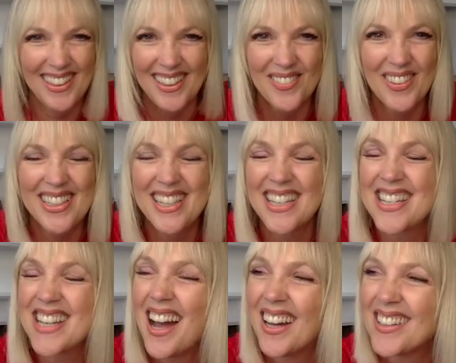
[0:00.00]
which he
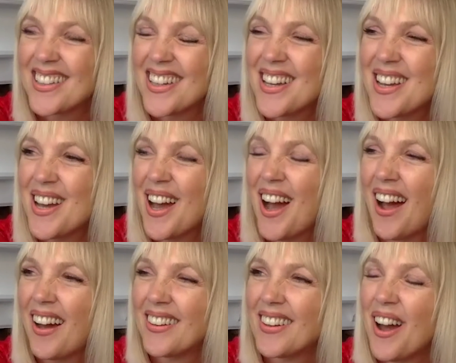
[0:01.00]
shared.
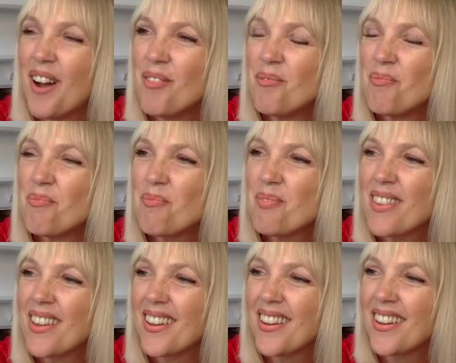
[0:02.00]
And, um,
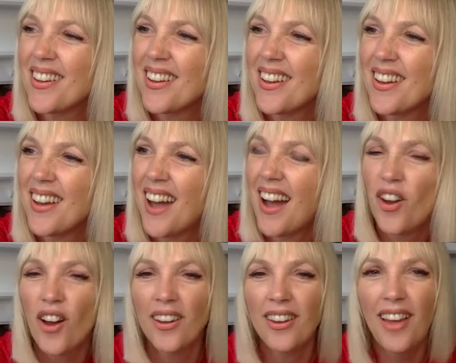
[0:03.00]
and
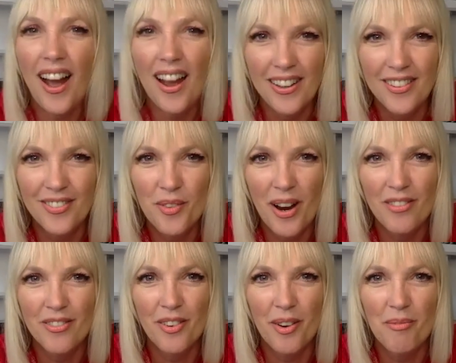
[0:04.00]
our life
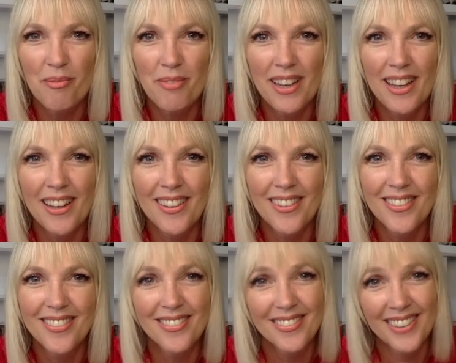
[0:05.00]
went from being
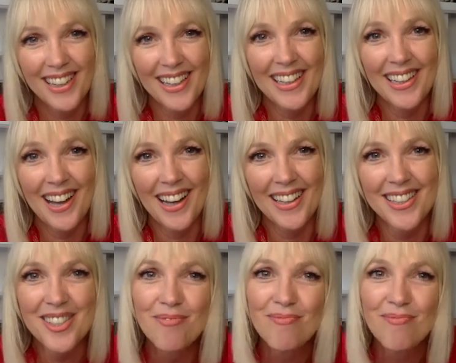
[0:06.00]
really nice